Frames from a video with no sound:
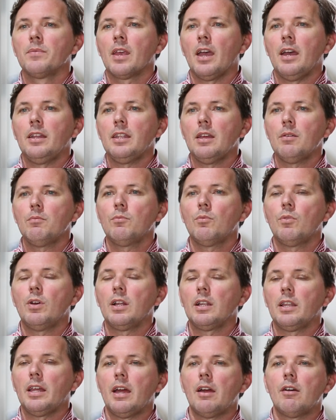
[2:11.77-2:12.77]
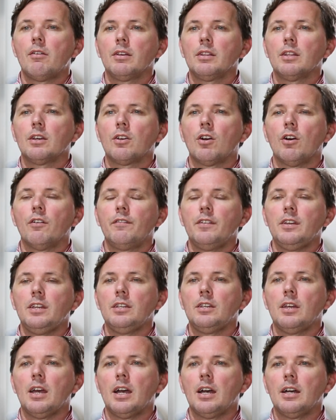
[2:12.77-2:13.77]
and then we're allowing the
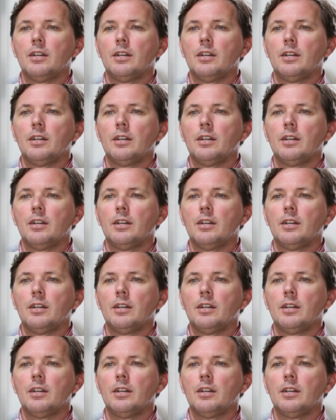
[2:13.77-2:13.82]
coffee